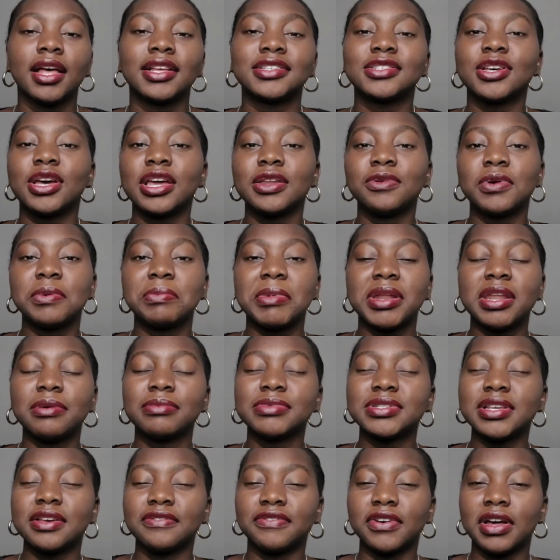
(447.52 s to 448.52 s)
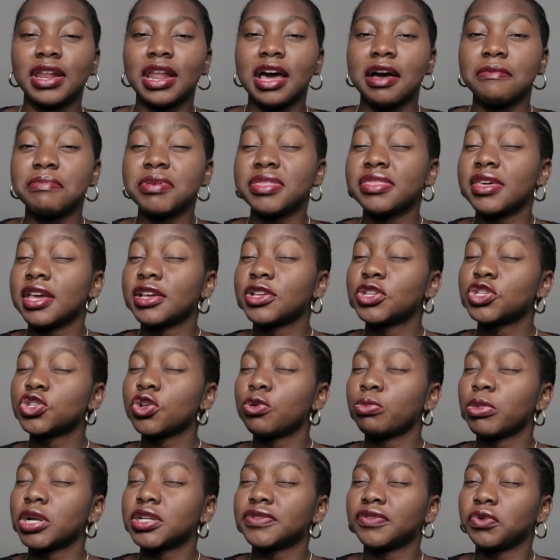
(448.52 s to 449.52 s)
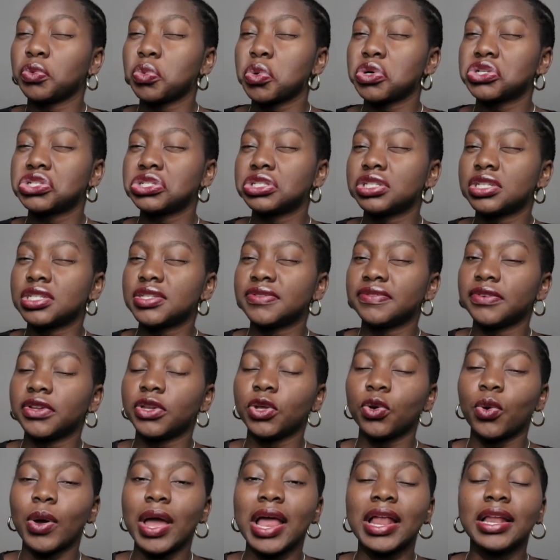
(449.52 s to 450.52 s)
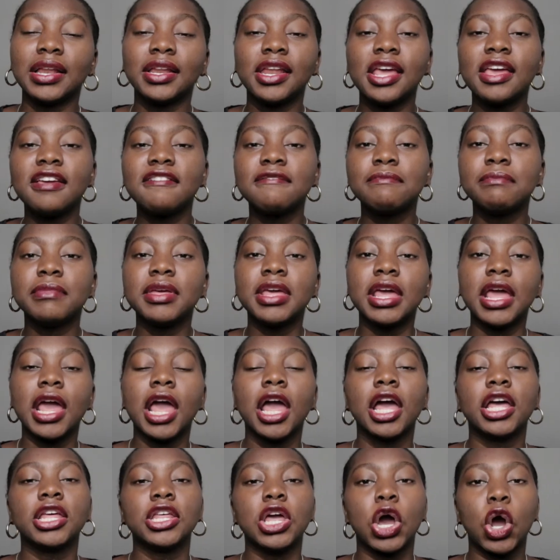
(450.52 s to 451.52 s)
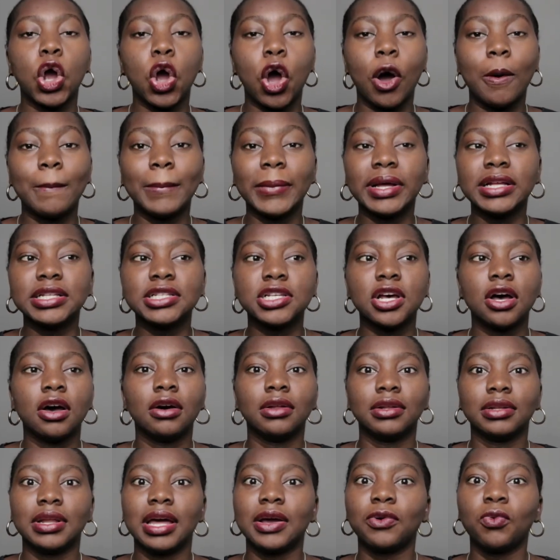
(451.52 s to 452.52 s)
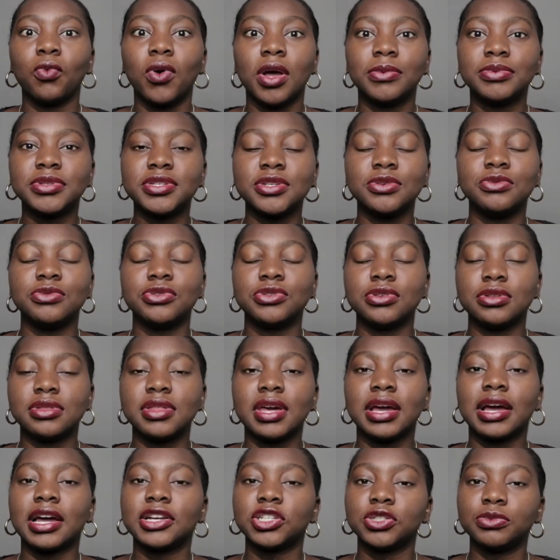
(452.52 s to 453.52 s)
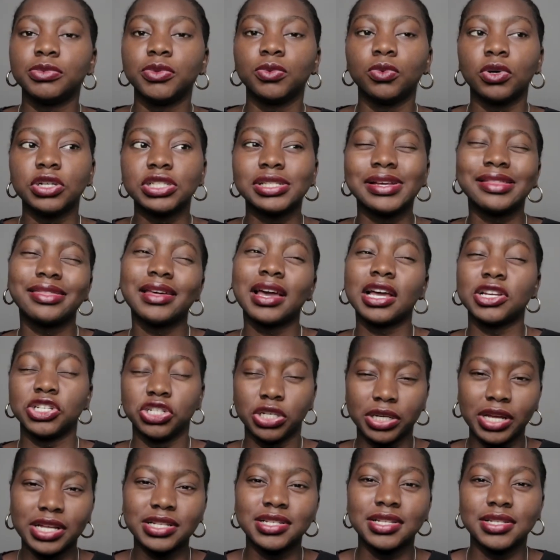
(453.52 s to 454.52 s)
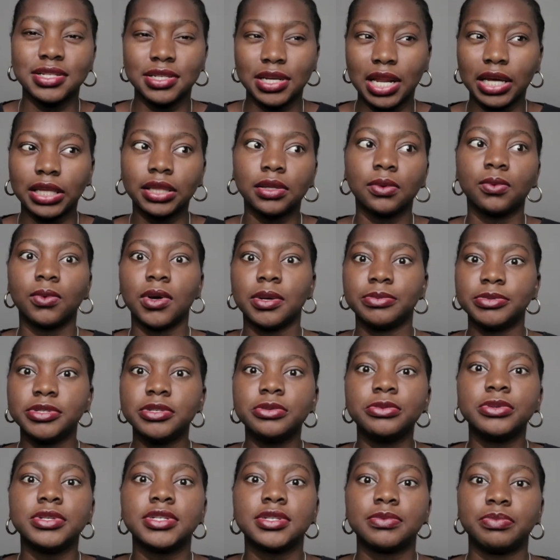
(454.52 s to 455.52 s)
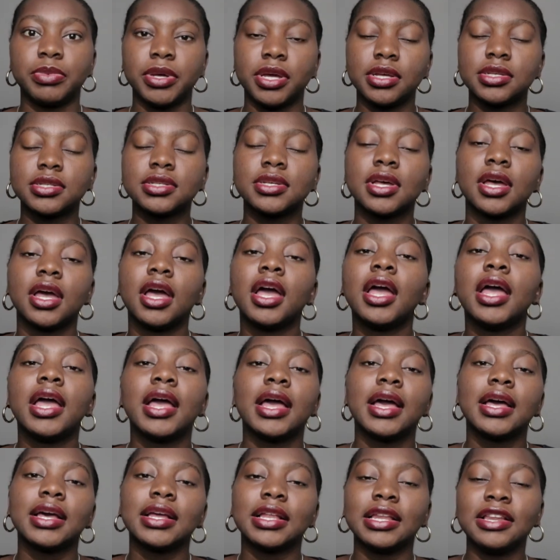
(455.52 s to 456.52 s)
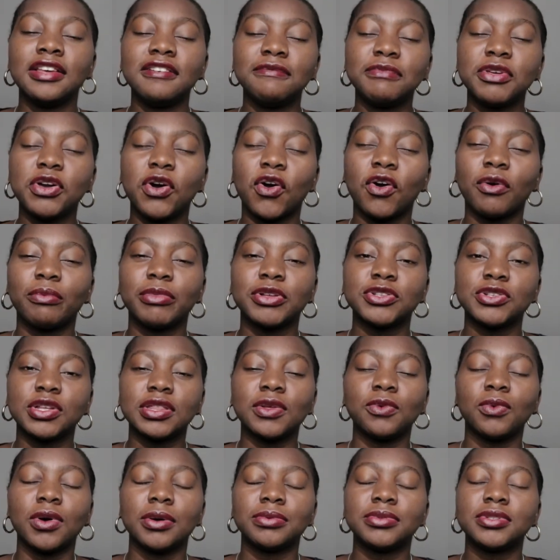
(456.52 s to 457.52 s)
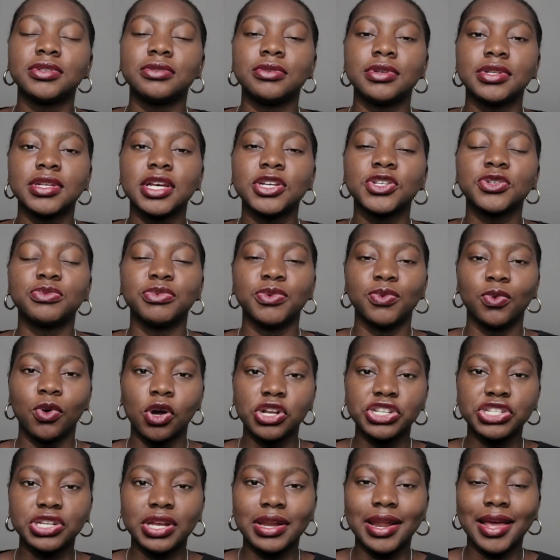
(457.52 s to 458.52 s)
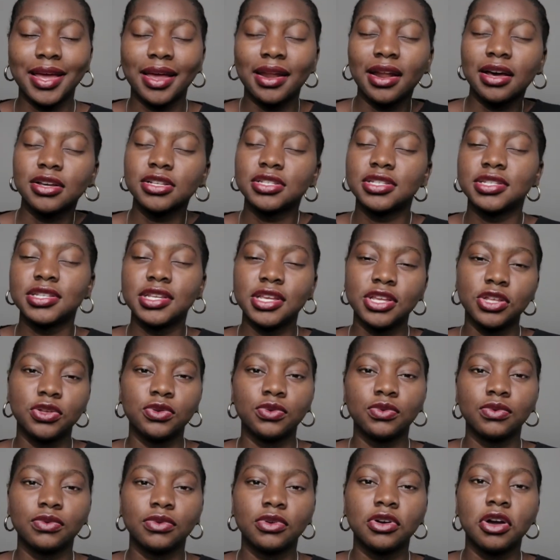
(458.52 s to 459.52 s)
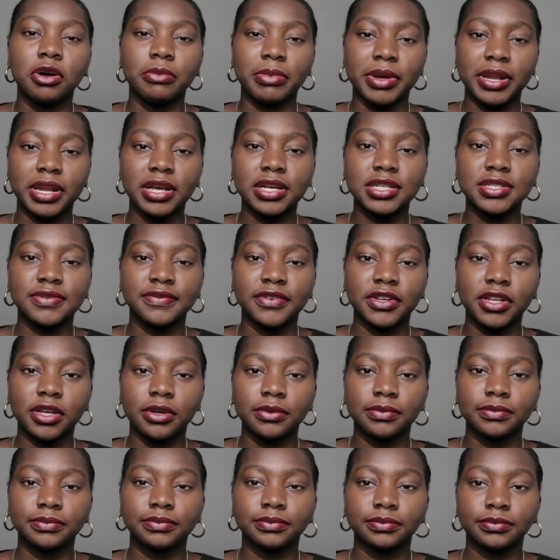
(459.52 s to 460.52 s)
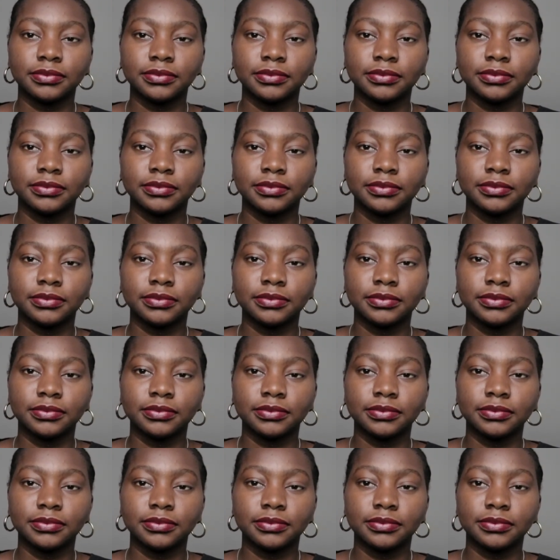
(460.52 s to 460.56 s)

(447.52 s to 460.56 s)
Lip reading: So anyway, my name is Ifala Abi. Thank you so much for watching this video, and leave me your comment on like web series you think I should be watching. I think I should get into like the web series space. Leave me your comments on the web series I should be watching, and I'll see you on my next video.